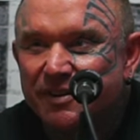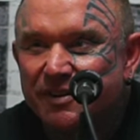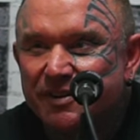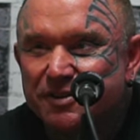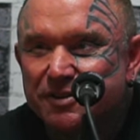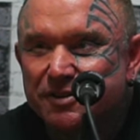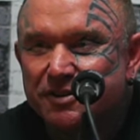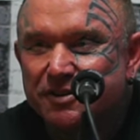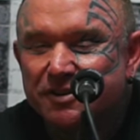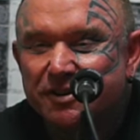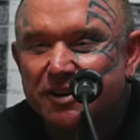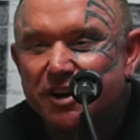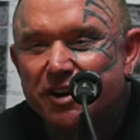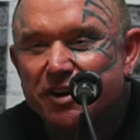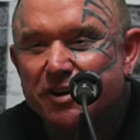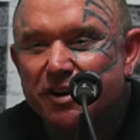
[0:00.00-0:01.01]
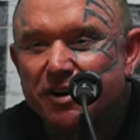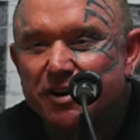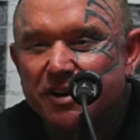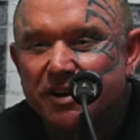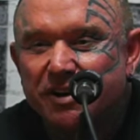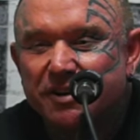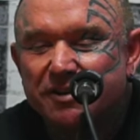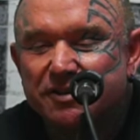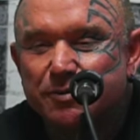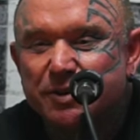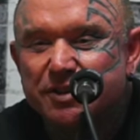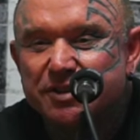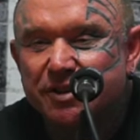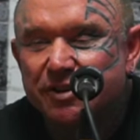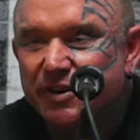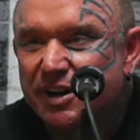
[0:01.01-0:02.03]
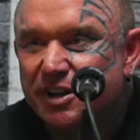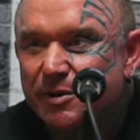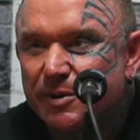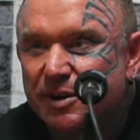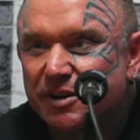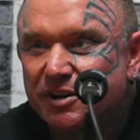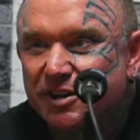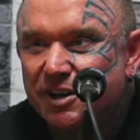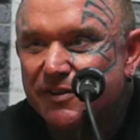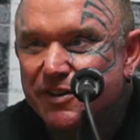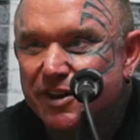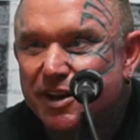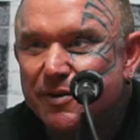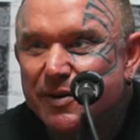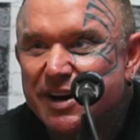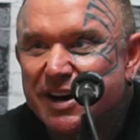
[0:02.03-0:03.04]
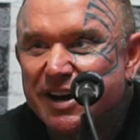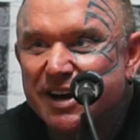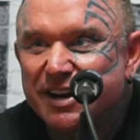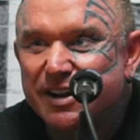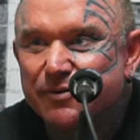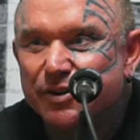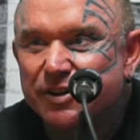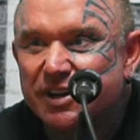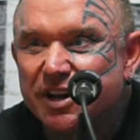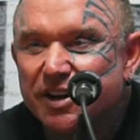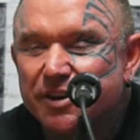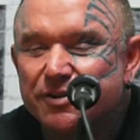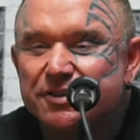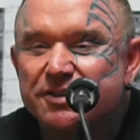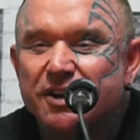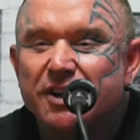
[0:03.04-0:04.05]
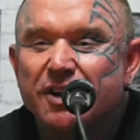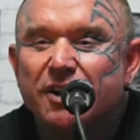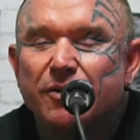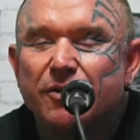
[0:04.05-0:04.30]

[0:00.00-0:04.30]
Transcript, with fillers: So, you know, I'd like switch it around a bit. You don't have to go hard every day because yeah.